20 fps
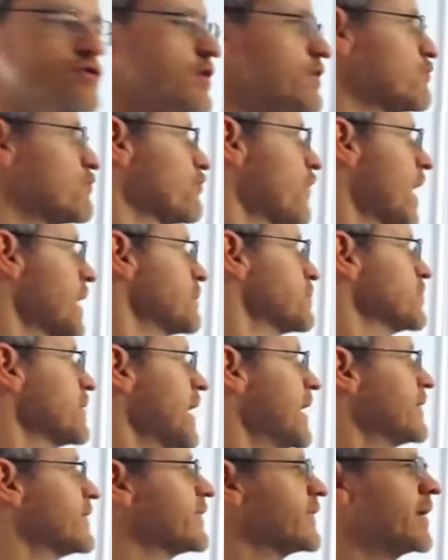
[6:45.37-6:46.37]
to the right
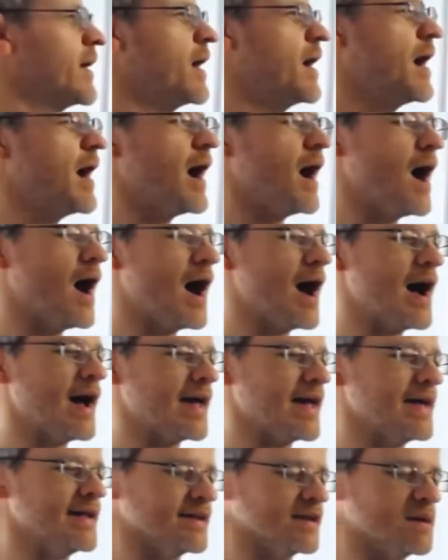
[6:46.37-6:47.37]
place
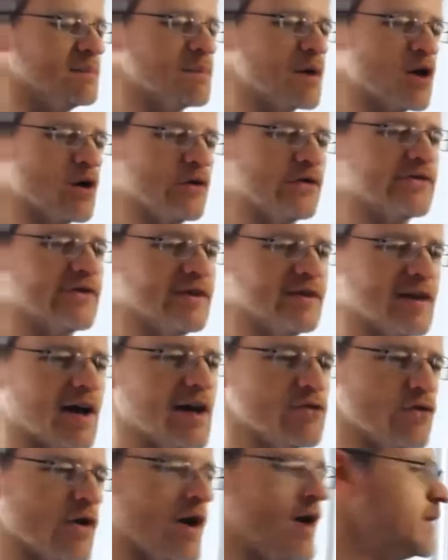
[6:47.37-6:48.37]
in comparison to
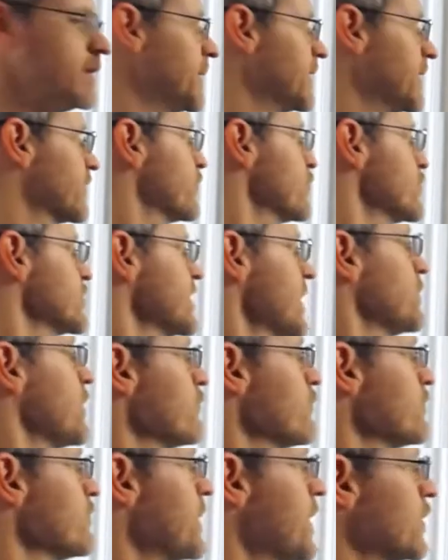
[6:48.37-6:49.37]
other elements, for
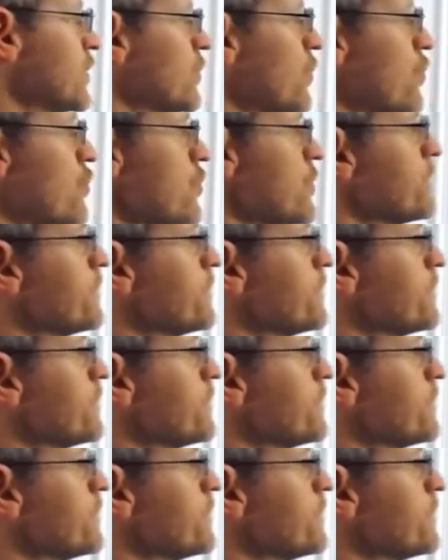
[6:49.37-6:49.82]
example, alphabetical order.